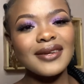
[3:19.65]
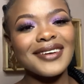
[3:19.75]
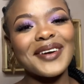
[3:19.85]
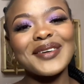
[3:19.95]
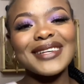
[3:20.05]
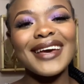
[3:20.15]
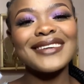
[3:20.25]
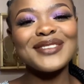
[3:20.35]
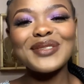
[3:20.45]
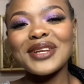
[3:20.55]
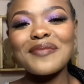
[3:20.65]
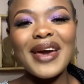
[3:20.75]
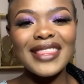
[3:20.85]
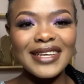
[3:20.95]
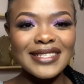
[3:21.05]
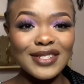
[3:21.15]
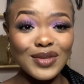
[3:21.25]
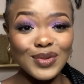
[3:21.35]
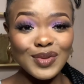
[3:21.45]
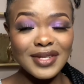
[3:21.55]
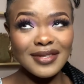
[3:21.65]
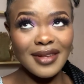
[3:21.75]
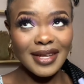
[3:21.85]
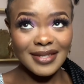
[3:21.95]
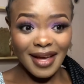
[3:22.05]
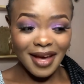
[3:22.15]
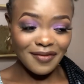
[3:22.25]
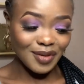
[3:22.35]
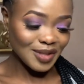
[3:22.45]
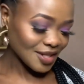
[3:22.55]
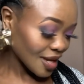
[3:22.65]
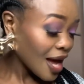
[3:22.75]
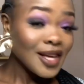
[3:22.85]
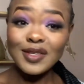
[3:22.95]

because I usually buy things in twos, as I have noticed.